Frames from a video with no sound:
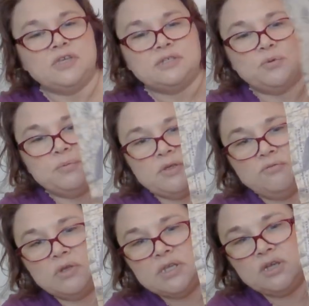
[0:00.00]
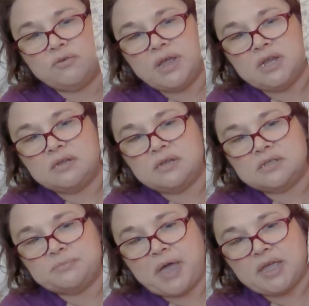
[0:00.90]
this would be really great
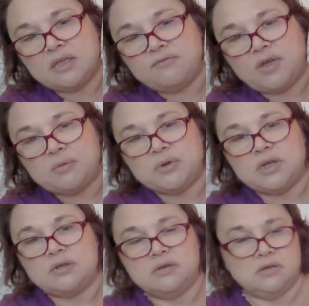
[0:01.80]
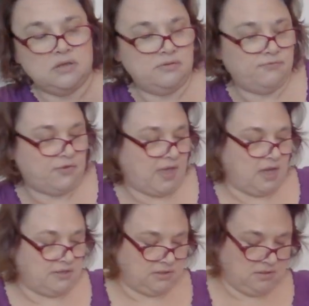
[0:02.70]
as backing fabric for
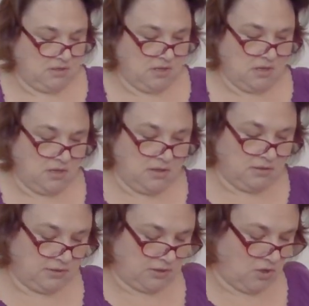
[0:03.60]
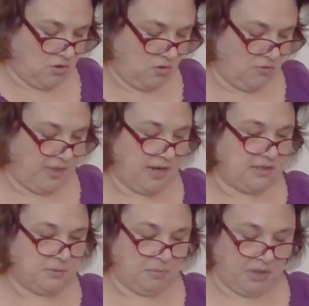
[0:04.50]
that. So that
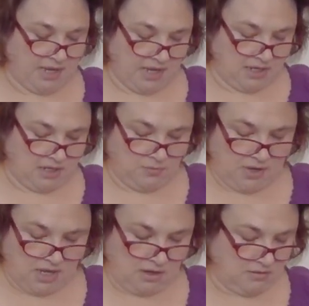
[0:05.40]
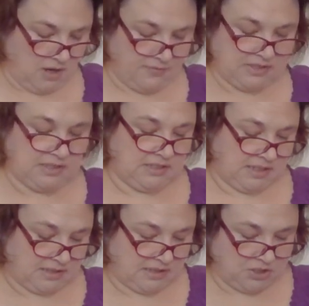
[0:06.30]
is my plan anyway. Obviously it's
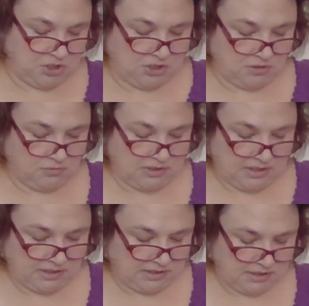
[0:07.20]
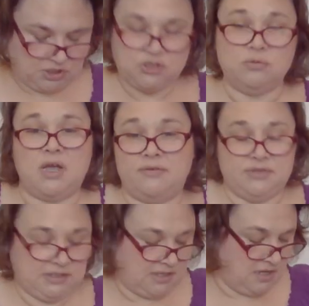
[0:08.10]
not stitched and once it gets stitched, we'll have
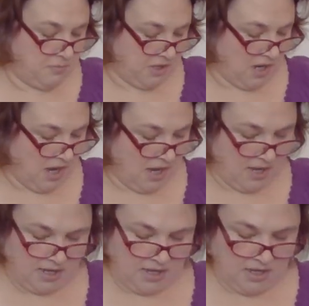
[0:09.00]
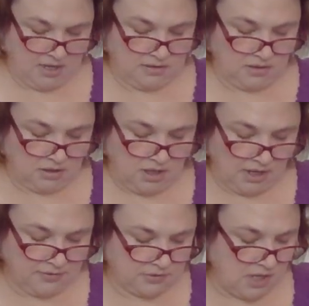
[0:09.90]
to see, but I, a
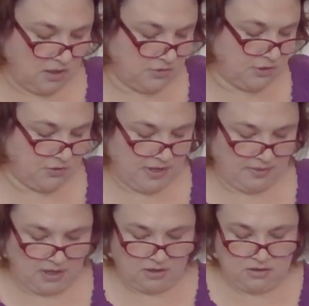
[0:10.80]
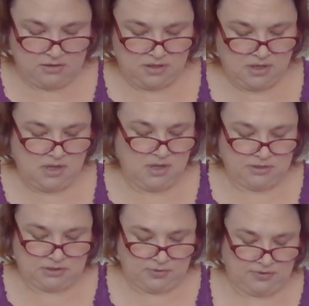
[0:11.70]
lot of those colors are in there.
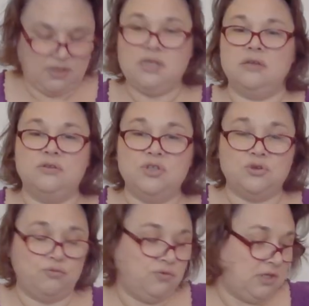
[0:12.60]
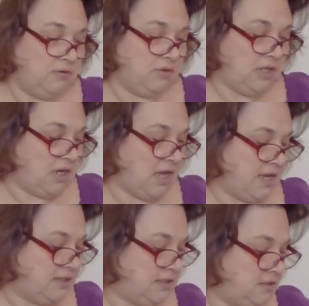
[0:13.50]
So I think it'll look really, really nice.